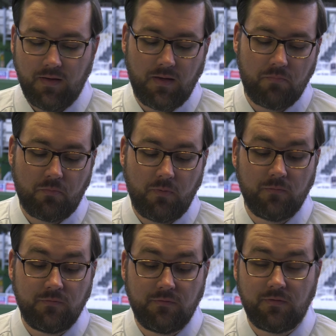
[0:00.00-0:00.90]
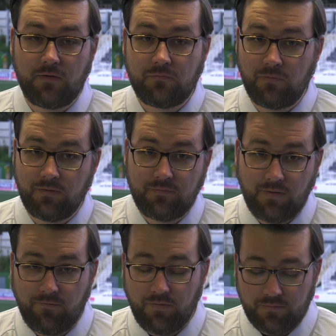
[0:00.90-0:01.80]
get promoted to National League
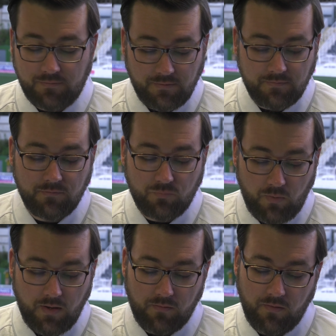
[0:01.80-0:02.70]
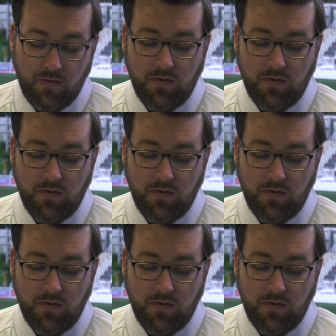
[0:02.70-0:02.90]
South last season as well.